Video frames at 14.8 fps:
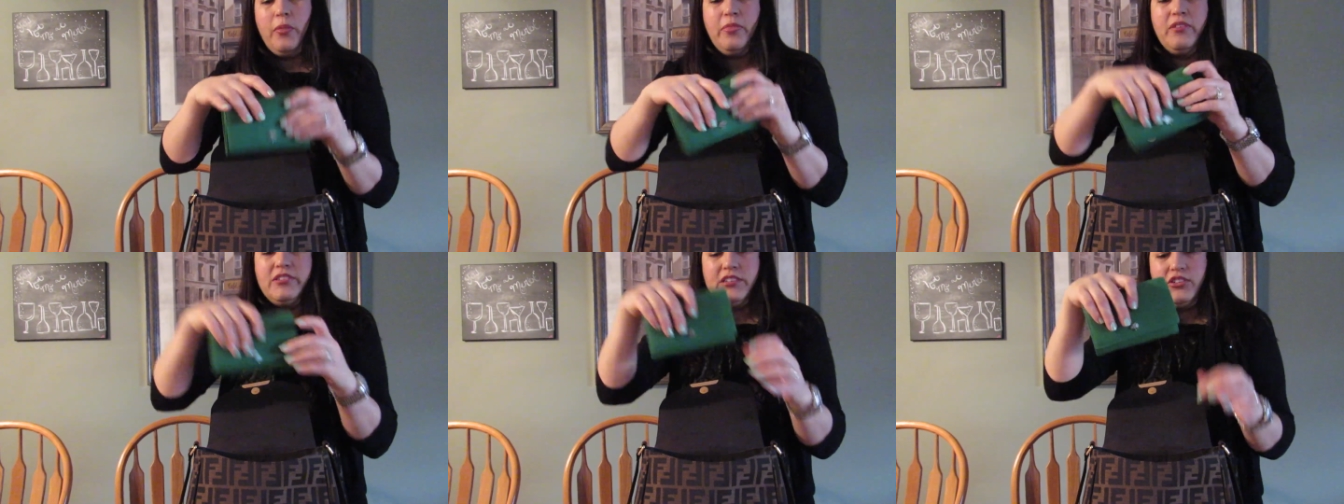
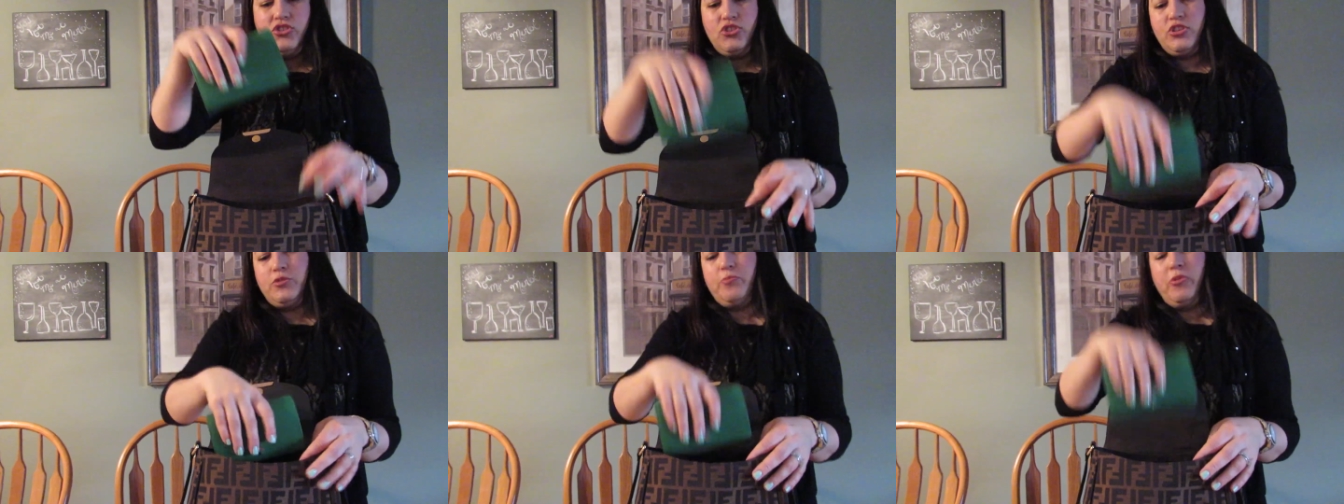This is
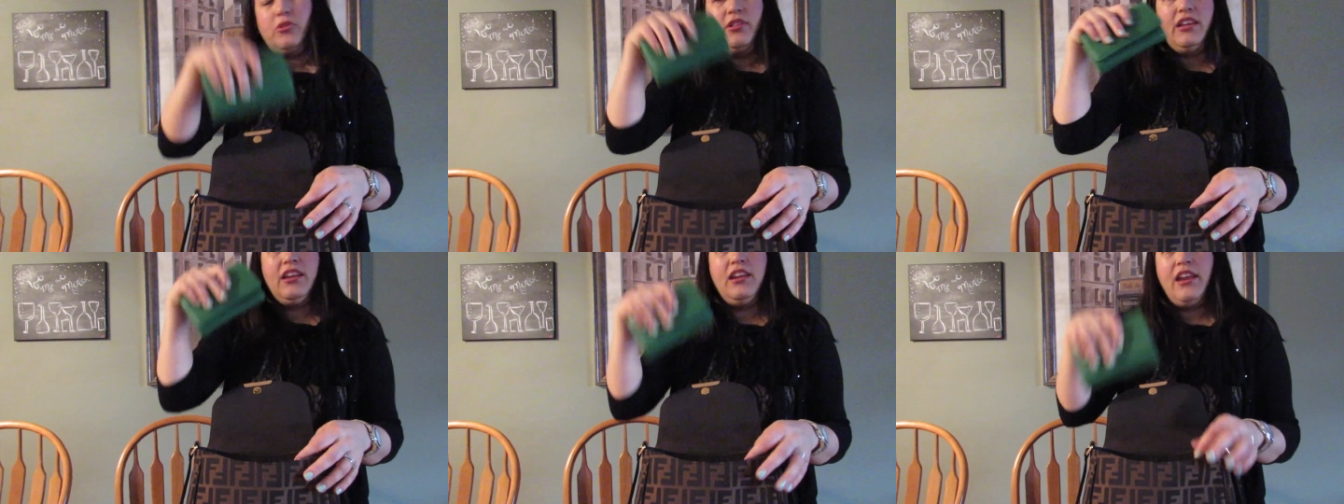just
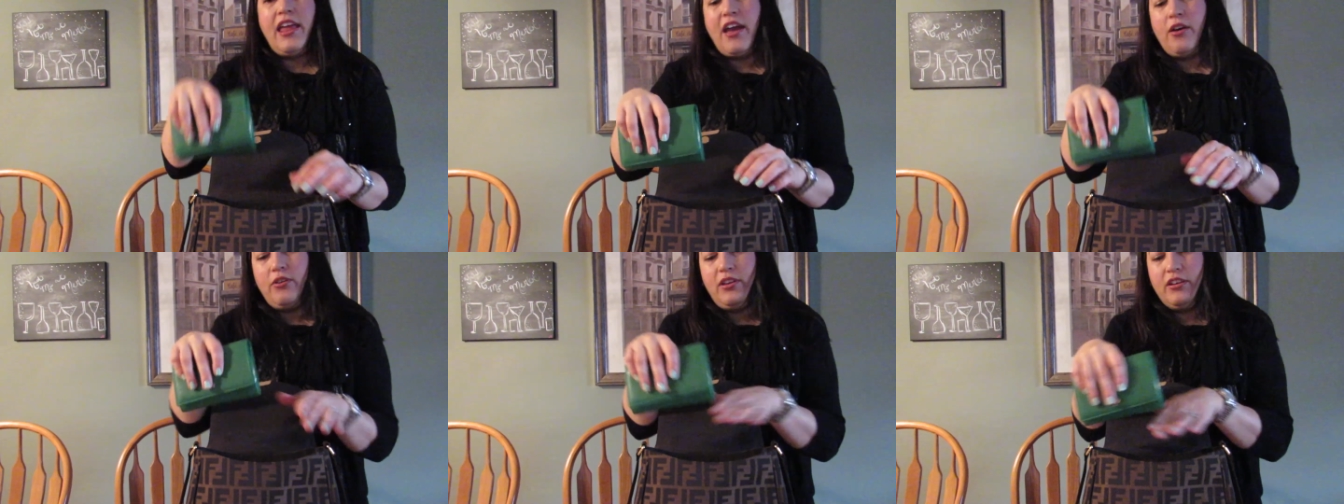pull in and
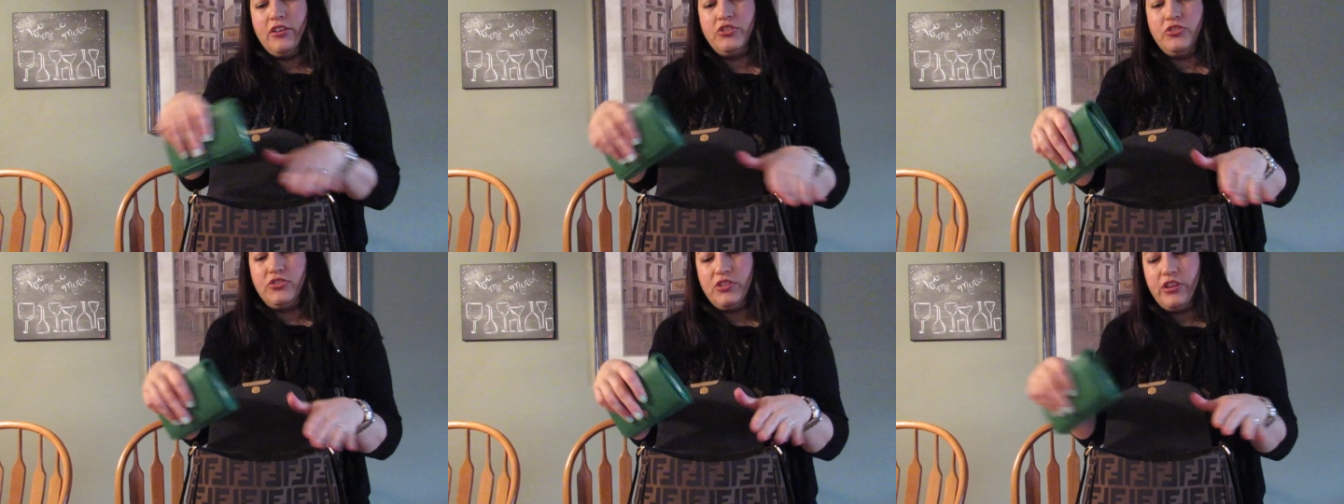out
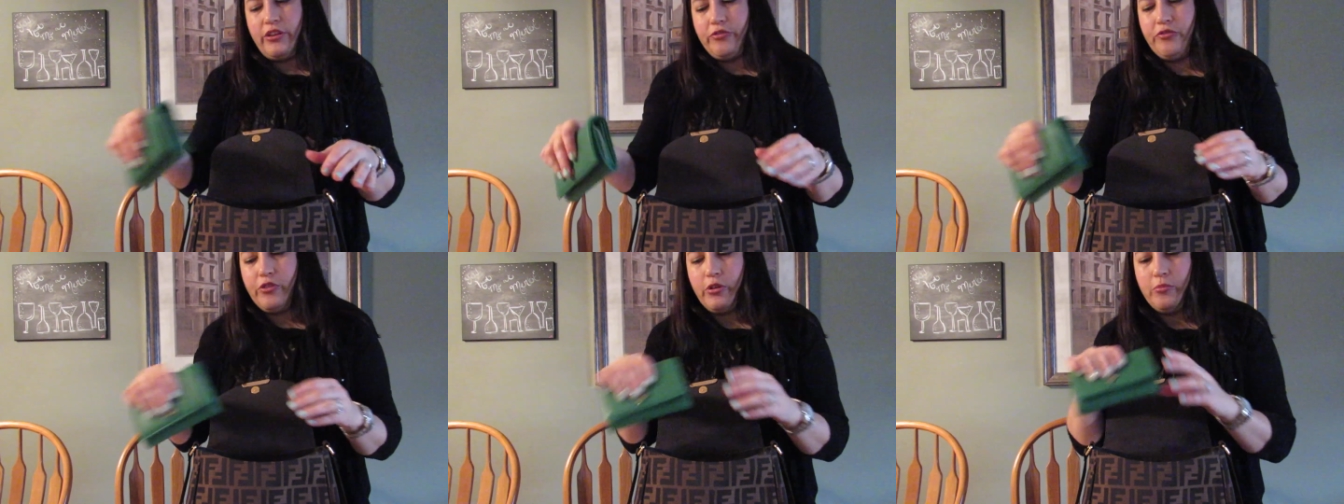because there's
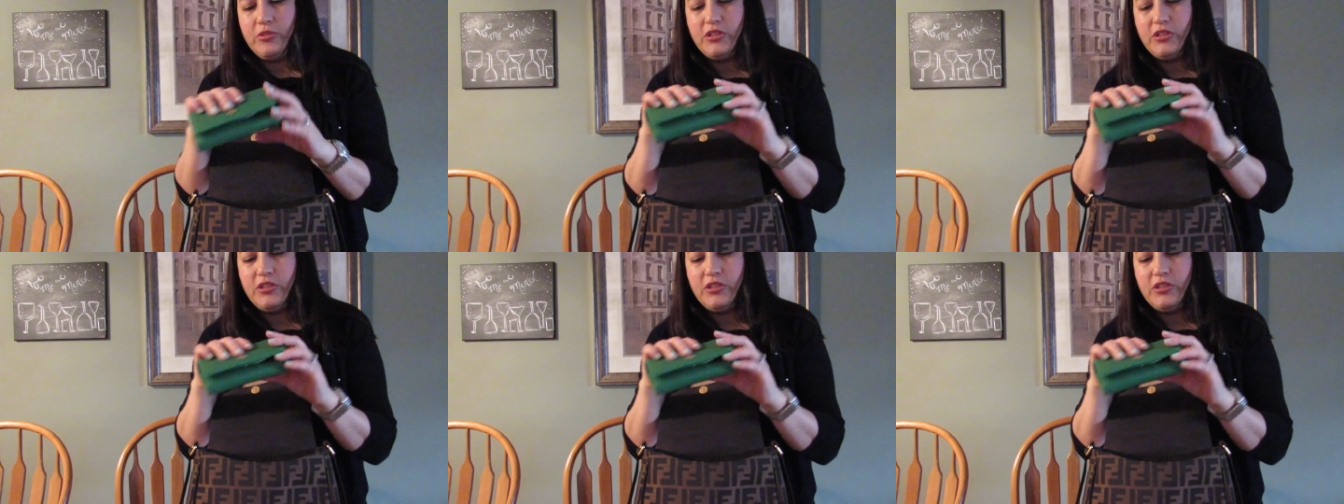enough room.